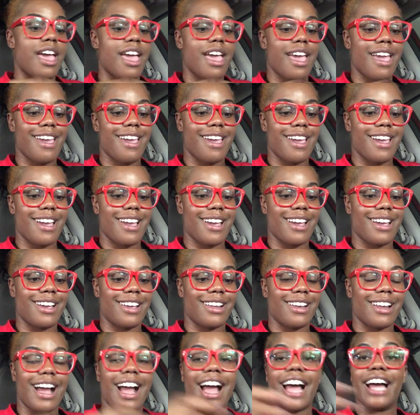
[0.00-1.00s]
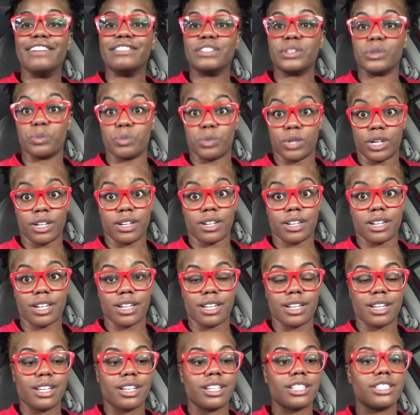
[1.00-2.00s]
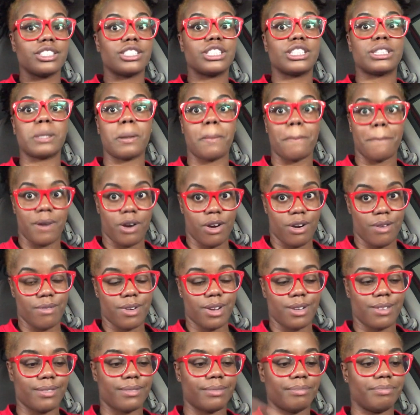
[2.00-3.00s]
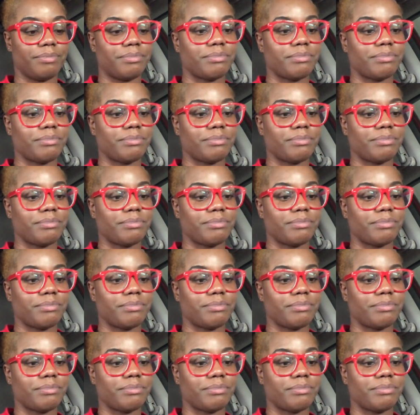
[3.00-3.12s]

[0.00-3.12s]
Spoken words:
and I have to work tomorrow,